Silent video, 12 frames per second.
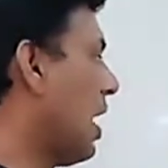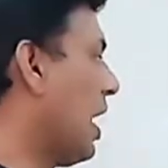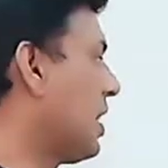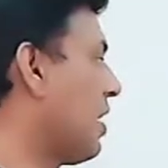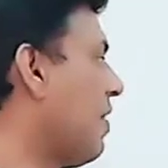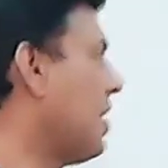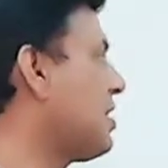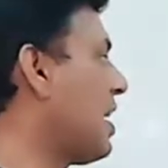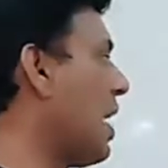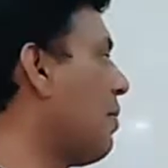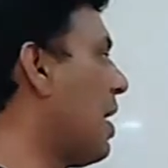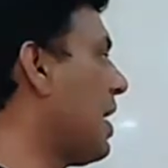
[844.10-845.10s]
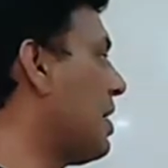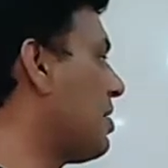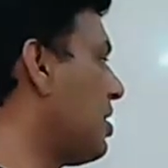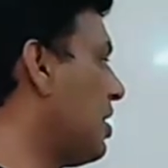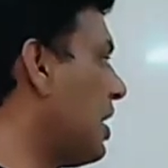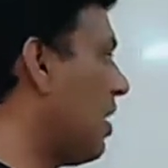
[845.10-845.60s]
Otherwise tan minus
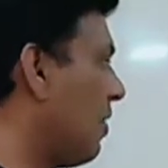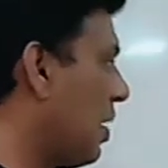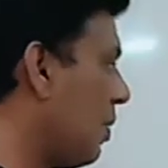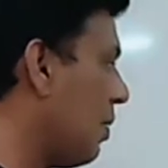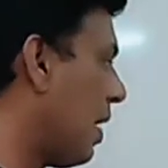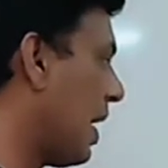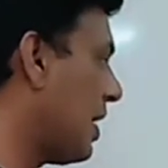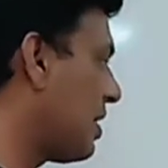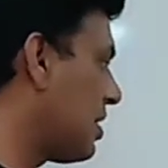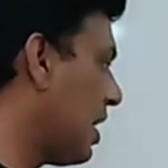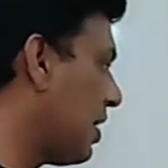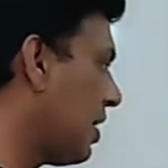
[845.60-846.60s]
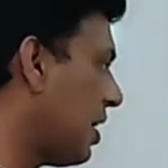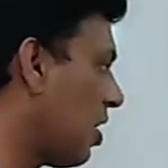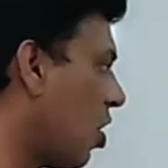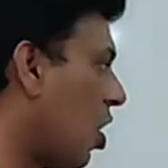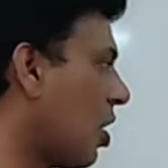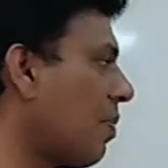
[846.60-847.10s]
theta will be minus tan theta,
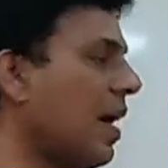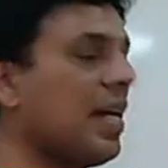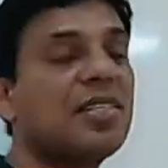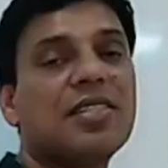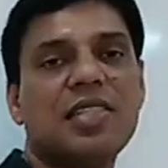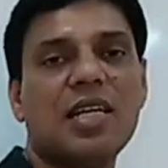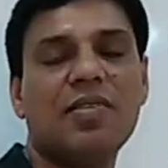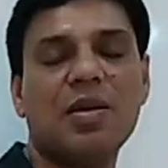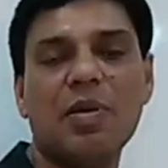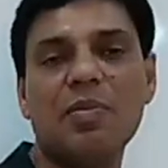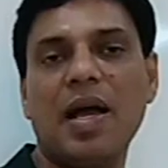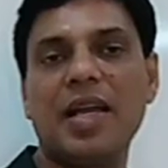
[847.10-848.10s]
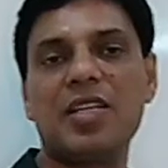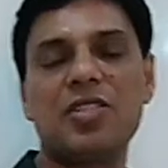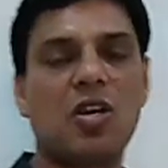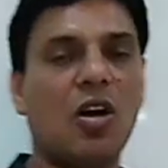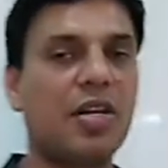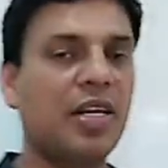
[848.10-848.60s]
cot minus theta will be minus
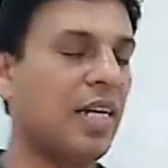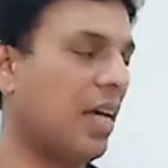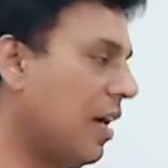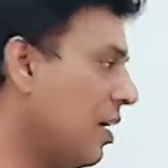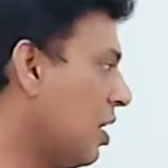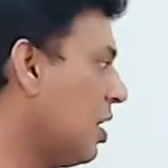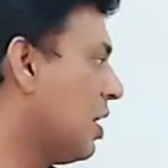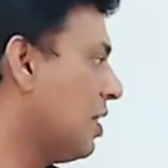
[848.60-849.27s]
cot theta.